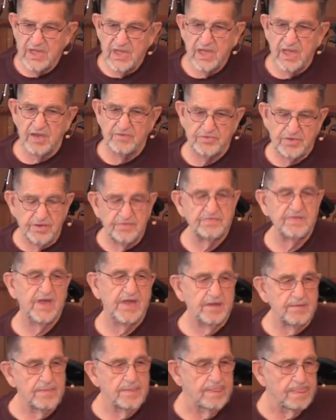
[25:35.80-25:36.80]
If you
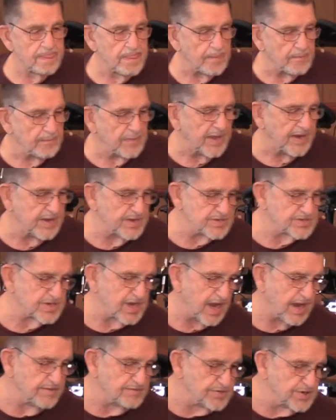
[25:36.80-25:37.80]
think that he
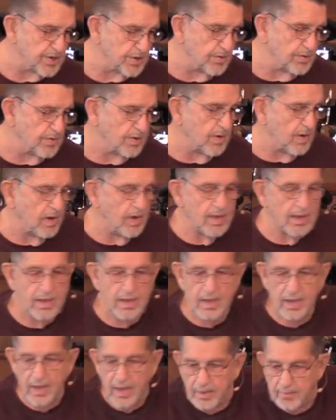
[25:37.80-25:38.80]
saved you
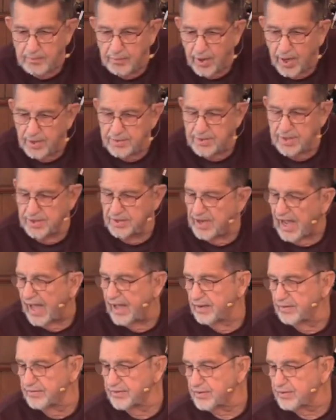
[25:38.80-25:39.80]
and brought and
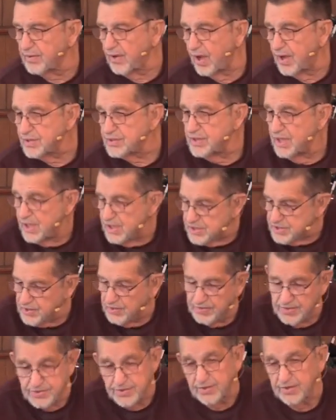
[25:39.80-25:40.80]
died on the cross
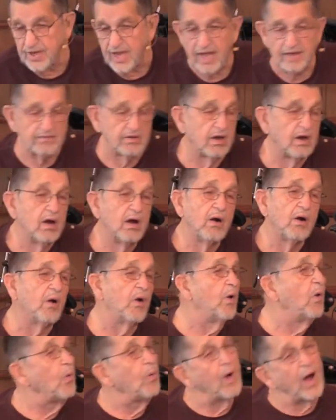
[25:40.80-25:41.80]
so that you can have a,
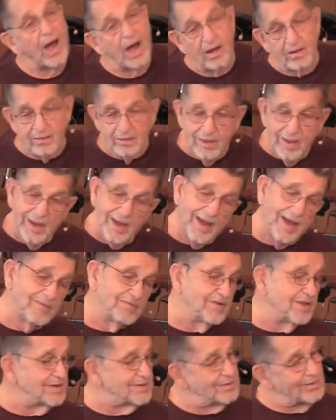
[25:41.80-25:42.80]
oh, wow,
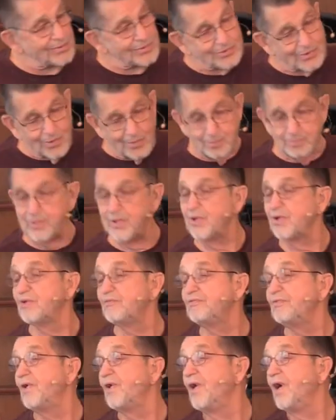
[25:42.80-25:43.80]
everything's so
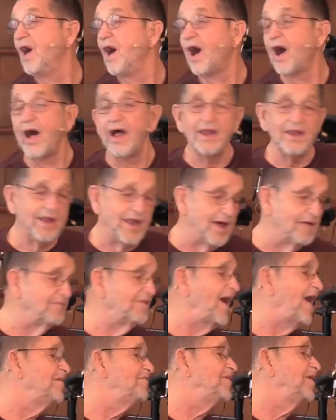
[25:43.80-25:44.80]
beautiful. I'll never
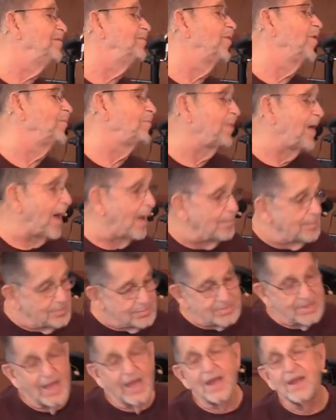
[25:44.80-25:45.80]
have any more
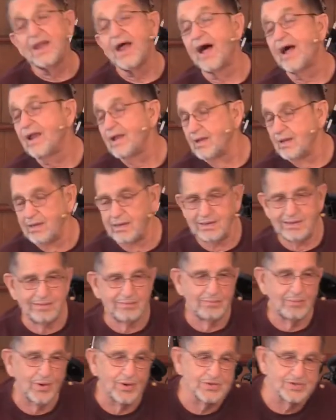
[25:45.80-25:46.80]
problems. Not,
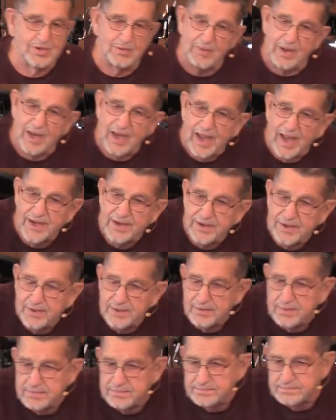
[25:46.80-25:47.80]
well, oh, somebody lied to
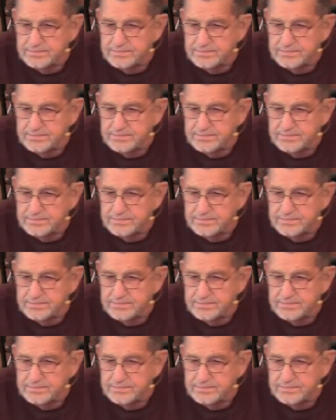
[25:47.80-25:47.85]
you.